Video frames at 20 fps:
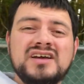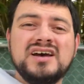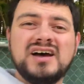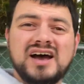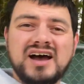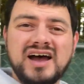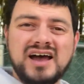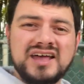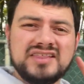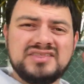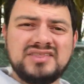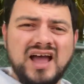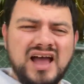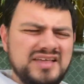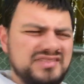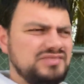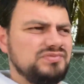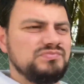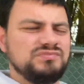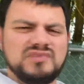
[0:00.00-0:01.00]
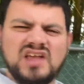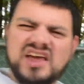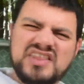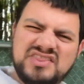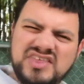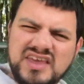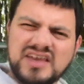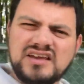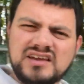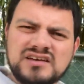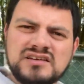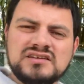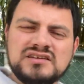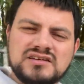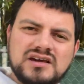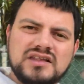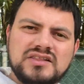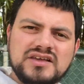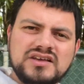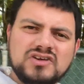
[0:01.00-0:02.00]
Uh, I, I, I, think.
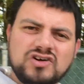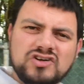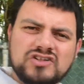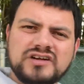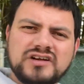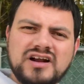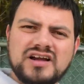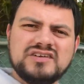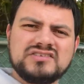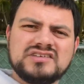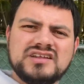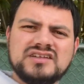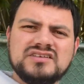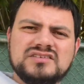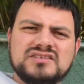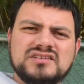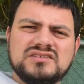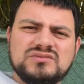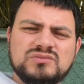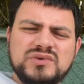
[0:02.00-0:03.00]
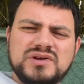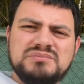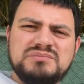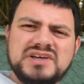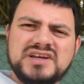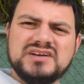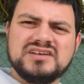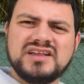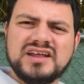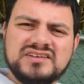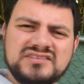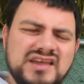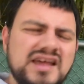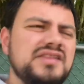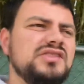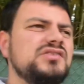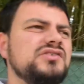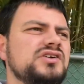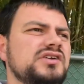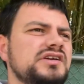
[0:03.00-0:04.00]
I think earlier I said we'd be here like
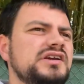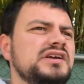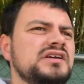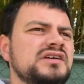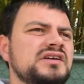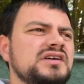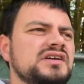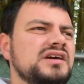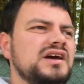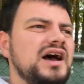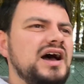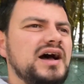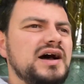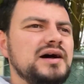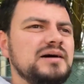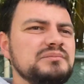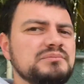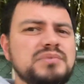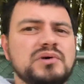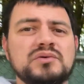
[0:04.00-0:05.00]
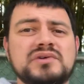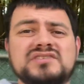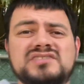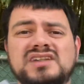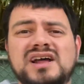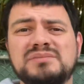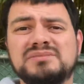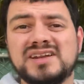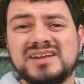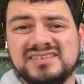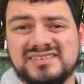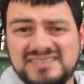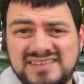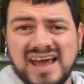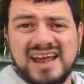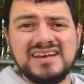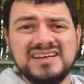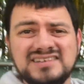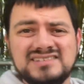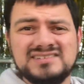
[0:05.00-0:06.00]
10:30, um, but we stopped at
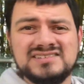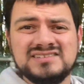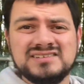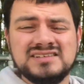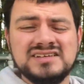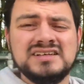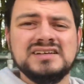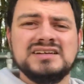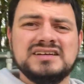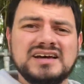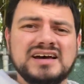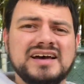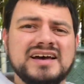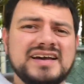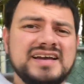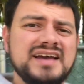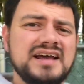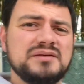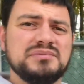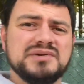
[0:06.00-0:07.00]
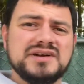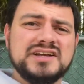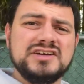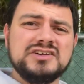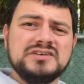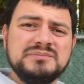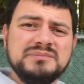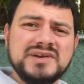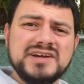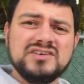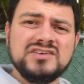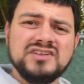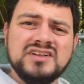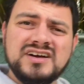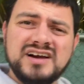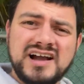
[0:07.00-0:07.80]
Denny's. Uh, got a pretty good meal.